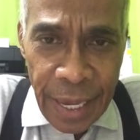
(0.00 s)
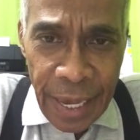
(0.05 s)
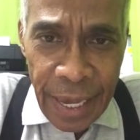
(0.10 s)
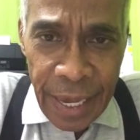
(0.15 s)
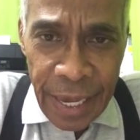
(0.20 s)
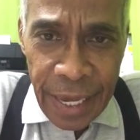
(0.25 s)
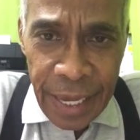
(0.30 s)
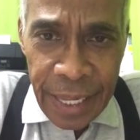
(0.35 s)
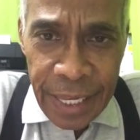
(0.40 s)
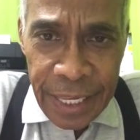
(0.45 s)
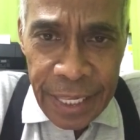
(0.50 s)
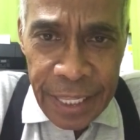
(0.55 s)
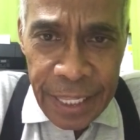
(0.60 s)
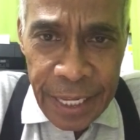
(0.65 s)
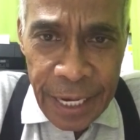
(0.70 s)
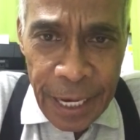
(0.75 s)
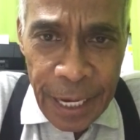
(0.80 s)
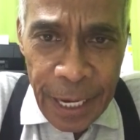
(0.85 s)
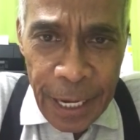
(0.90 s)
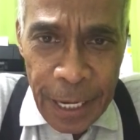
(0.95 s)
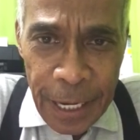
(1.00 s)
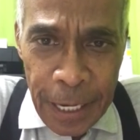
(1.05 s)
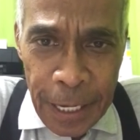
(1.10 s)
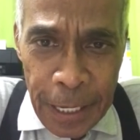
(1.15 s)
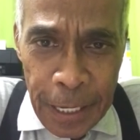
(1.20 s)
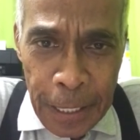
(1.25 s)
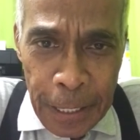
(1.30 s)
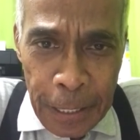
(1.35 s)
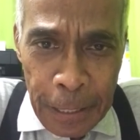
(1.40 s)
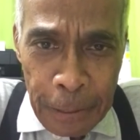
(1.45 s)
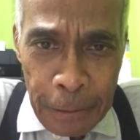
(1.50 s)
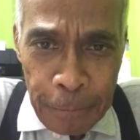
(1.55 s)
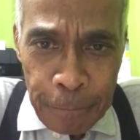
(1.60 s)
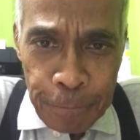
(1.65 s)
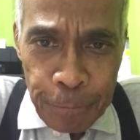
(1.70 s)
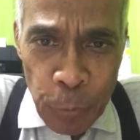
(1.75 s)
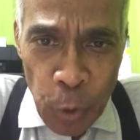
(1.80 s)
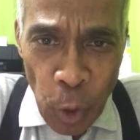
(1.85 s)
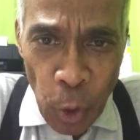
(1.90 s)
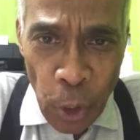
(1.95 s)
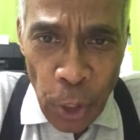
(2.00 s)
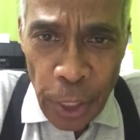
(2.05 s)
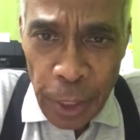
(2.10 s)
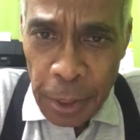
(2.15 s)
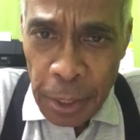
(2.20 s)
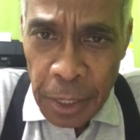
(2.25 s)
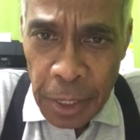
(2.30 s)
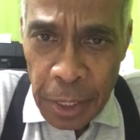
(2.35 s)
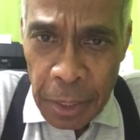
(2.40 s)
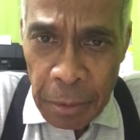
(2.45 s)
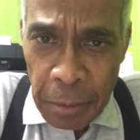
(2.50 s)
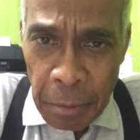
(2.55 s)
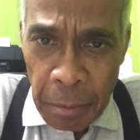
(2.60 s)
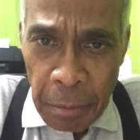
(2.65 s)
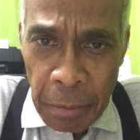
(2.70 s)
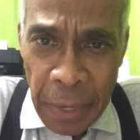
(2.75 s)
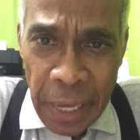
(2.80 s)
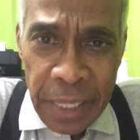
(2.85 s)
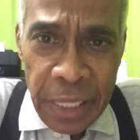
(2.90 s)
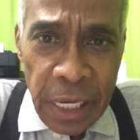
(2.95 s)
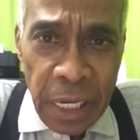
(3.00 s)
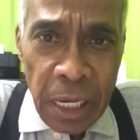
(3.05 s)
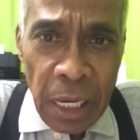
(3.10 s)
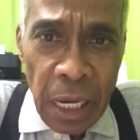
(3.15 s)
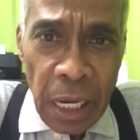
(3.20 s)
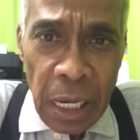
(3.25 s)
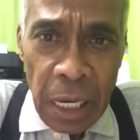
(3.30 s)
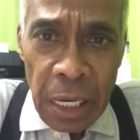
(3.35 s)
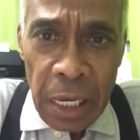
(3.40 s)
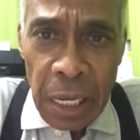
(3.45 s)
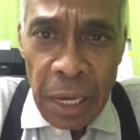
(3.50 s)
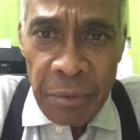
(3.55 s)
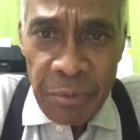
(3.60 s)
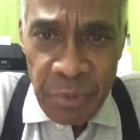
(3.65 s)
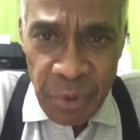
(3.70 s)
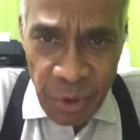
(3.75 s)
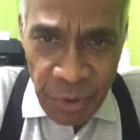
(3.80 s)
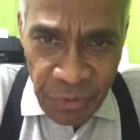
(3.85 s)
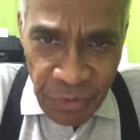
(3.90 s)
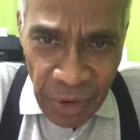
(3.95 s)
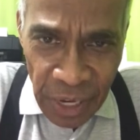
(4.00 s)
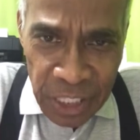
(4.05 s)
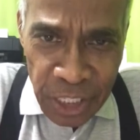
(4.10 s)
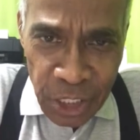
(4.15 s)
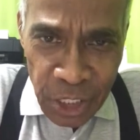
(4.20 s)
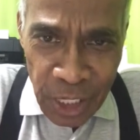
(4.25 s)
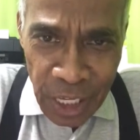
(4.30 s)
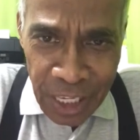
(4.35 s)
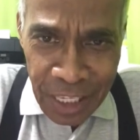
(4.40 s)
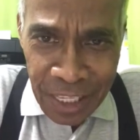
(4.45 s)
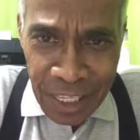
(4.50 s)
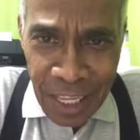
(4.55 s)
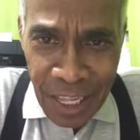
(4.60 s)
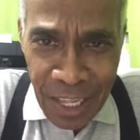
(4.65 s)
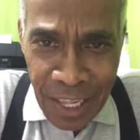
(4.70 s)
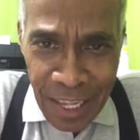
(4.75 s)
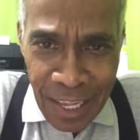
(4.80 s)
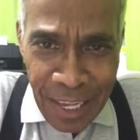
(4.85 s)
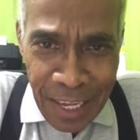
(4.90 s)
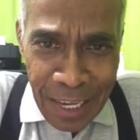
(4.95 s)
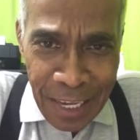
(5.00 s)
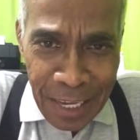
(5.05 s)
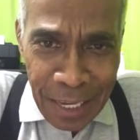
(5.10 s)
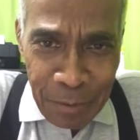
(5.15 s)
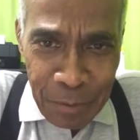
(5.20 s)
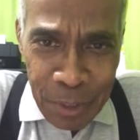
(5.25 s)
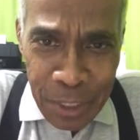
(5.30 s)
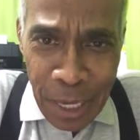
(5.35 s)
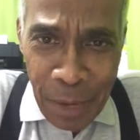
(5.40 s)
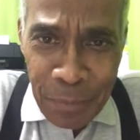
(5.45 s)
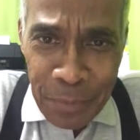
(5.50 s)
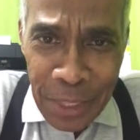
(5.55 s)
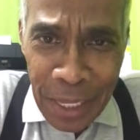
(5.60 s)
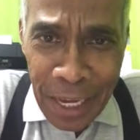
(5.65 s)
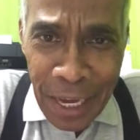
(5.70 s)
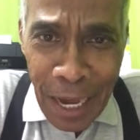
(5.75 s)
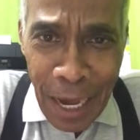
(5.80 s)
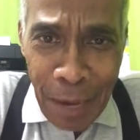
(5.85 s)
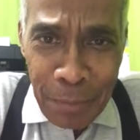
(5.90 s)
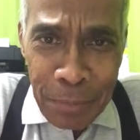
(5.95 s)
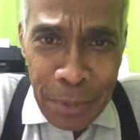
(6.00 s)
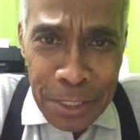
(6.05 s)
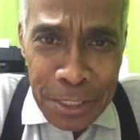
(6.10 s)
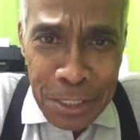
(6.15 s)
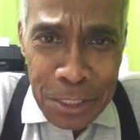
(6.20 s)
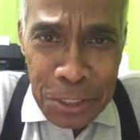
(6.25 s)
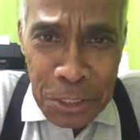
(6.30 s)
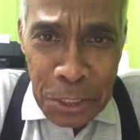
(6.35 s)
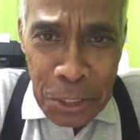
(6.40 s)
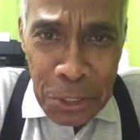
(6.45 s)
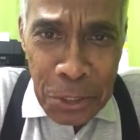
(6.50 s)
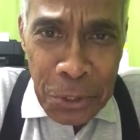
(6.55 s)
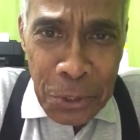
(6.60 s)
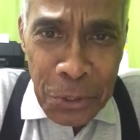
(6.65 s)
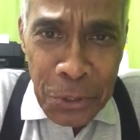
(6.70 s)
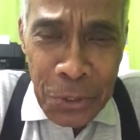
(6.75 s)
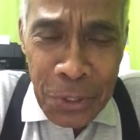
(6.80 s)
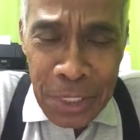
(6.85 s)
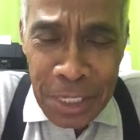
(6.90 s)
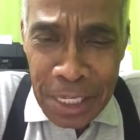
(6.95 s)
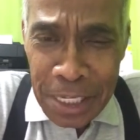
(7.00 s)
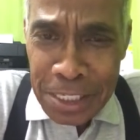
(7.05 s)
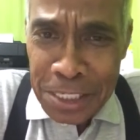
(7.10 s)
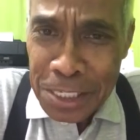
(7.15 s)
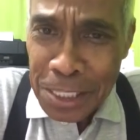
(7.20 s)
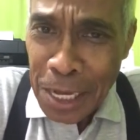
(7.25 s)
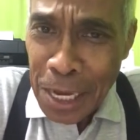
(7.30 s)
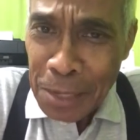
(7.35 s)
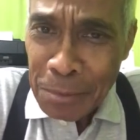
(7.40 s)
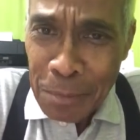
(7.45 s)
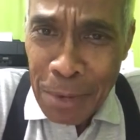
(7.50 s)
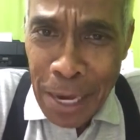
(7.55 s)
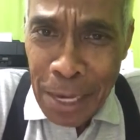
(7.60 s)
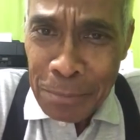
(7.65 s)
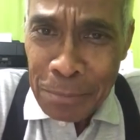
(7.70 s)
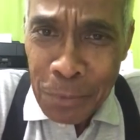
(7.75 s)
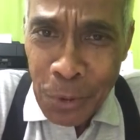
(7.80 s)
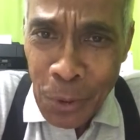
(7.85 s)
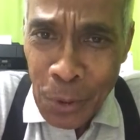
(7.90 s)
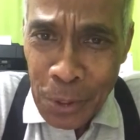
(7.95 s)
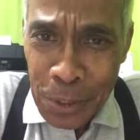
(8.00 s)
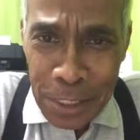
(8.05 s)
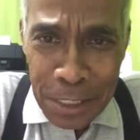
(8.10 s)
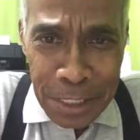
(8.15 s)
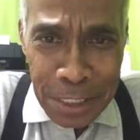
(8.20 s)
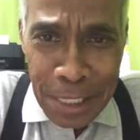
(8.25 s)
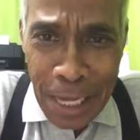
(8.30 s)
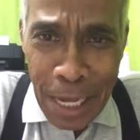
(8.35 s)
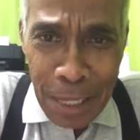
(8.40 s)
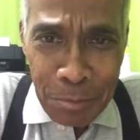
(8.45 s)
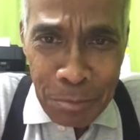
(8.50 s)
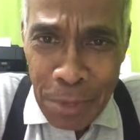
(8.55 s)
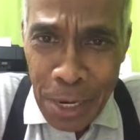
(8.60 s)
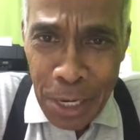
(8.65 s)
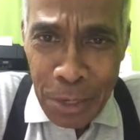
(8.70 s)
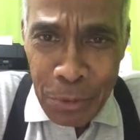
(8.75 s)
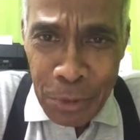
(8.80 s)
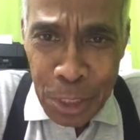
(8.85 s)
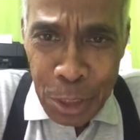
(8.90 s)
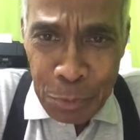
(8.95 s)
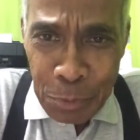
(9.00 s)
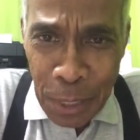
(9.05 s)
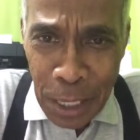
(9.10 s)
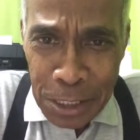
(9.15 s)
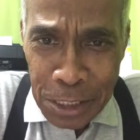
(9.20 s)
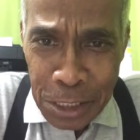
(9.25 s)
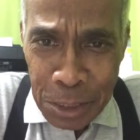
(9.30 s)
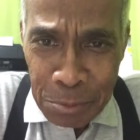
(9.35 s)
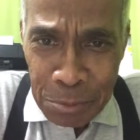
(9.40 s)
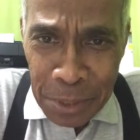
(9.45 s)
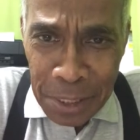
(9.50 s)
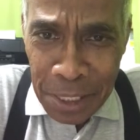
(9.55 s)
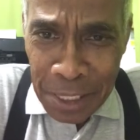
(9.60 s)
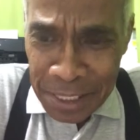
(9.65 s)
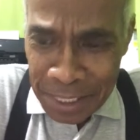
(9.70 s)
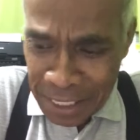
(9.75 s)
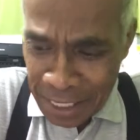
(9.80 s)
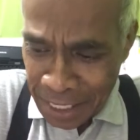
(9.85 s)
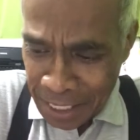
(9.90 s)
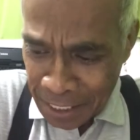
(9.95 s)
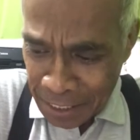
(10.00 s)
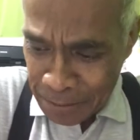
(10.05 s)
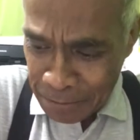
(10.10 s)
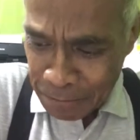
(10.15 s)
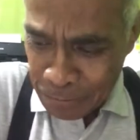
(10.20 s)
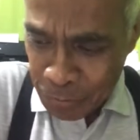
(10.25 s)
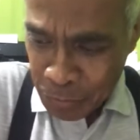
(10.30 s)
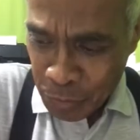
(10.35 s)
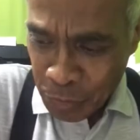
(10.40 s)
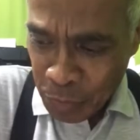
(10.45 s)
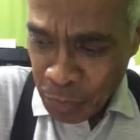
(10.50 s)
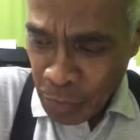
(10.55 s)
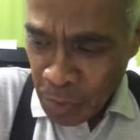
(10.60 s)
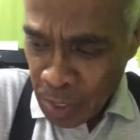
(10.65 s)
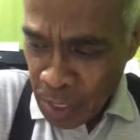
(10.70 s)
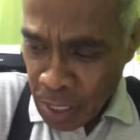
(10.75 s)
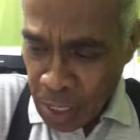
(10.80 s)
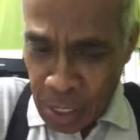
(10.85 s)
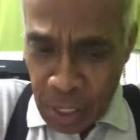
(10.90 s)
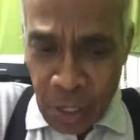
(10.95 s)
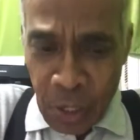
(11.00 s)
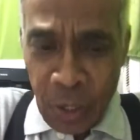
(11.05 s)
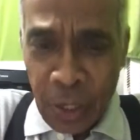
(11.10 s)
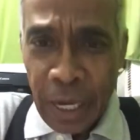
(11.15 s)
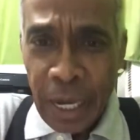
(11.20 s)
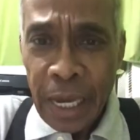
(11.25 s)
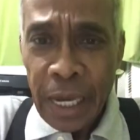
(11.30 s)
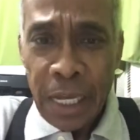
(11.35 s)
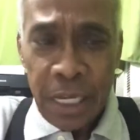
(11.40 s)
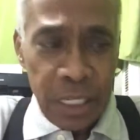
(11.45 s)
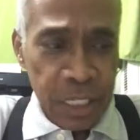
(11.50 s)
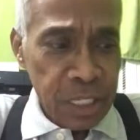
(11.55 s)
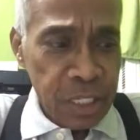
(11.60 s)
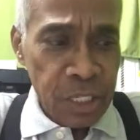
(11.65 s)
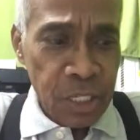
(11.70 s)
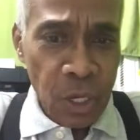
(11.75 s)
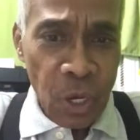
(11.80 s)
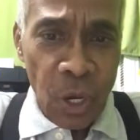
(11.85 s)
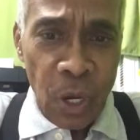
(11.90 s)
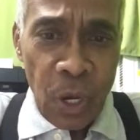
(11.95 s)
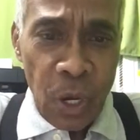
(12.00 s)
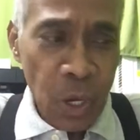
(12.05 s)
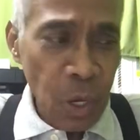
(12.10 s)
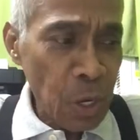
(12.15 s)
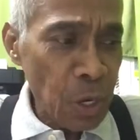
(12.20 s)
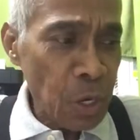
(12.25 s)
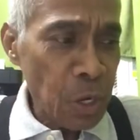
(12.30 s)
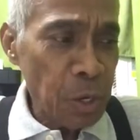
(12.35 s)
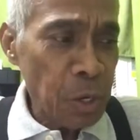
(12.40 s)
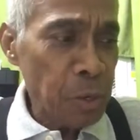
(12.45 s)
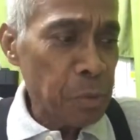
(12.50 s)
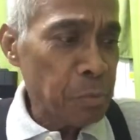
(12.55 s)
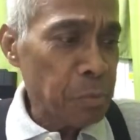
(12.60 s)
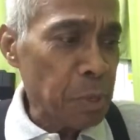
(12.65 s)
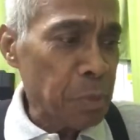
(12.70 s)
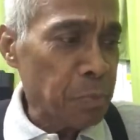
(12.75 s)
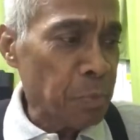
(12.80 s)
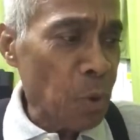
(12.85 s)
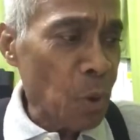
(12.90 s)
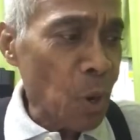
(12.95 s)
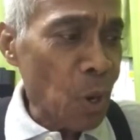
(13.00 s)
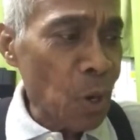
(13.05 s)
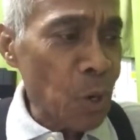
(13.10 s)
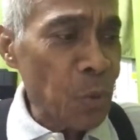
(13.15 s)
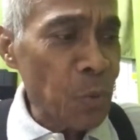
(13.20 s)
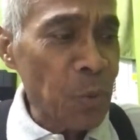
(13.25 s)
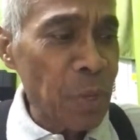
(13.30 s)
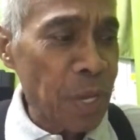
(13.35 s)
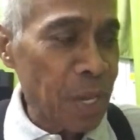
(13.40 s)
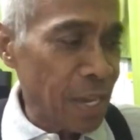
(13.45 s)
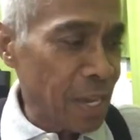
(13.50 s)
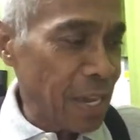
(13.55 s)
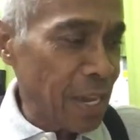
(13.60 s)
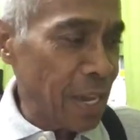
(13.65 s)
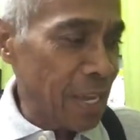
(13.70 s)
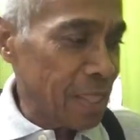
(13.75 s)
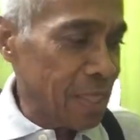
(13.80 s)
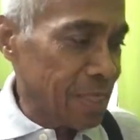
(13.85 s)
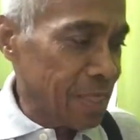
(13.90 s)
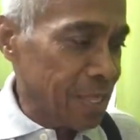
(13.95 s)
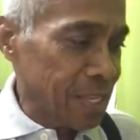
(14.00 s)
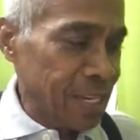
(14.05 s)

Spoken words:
and or medical professional. If something happens to you, it's not my fault. It's not my responsibility. Okay, so before we get